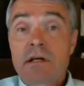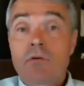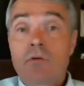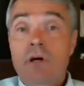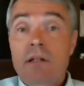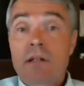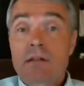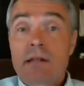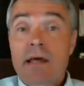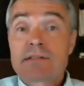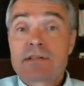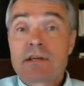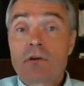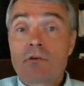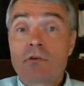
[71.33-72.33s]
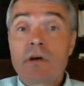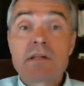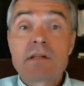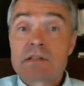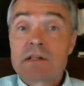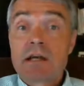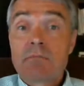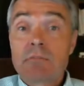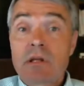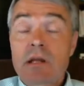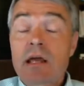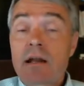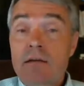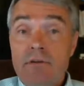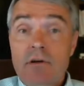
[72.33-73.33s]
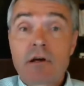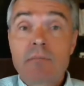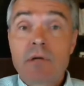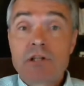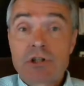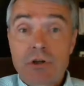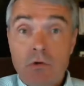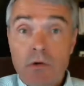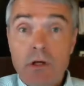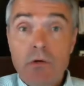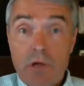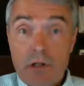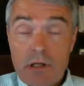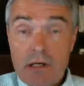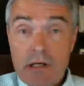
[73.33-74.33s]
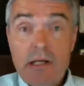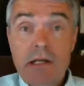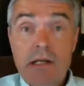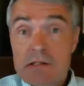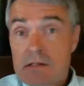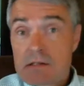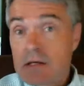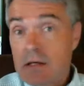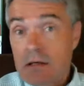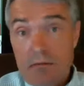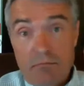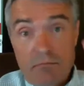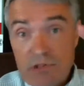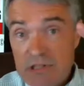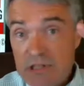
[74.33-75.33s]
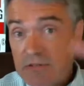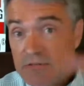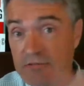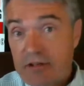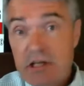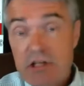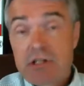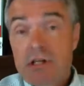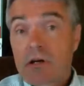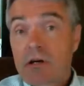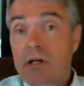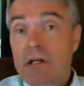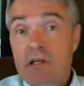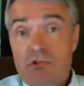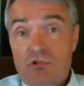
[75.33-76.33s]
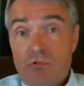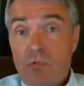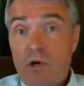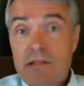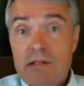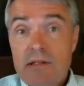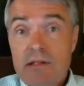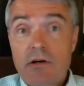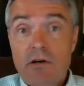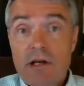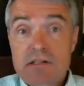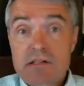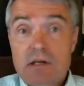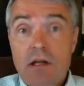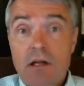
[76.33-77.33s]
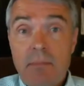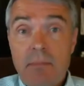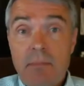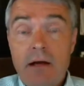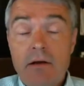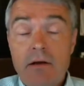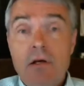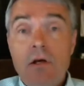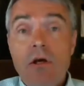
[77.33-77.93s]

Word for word: you what, that's a great statement, and I very much agree with it. It is. It, deflationary is what the internet's all about.